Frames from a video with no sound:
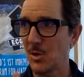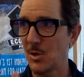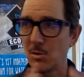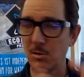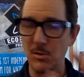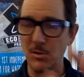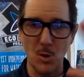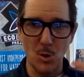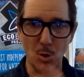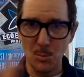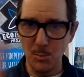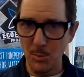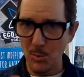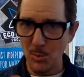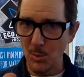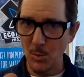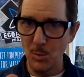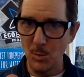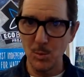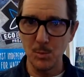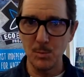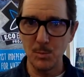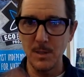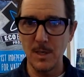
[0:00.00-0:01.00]

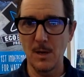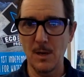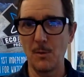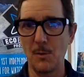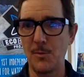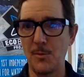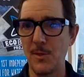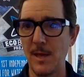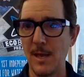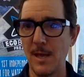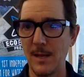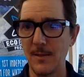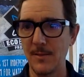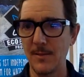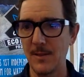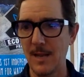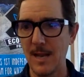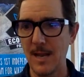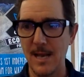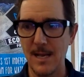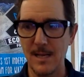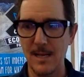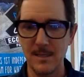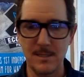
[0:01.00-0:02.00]
global, thing
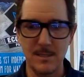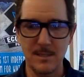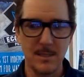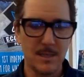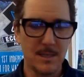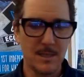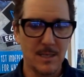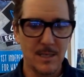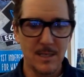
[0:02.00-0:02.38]
that